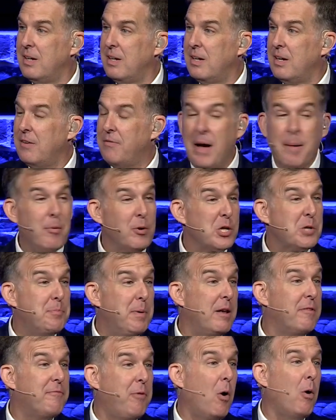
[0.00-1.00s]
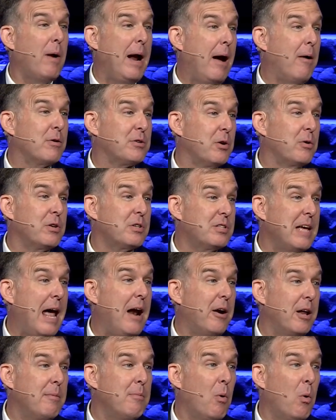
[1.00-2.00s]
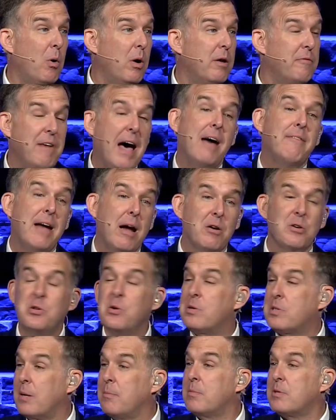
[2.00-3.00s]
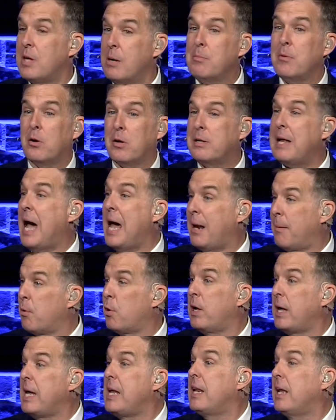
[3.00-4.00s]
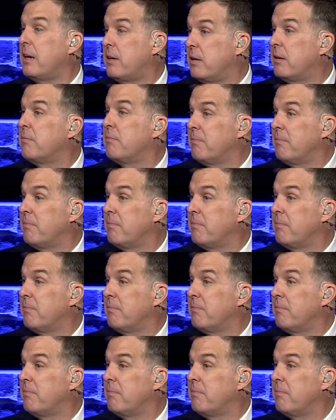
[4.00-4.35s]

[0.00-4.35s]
If I'm going to spend 4 hours on a Saturday morning and 5 hours doing something's going to die and I'm going to eat it.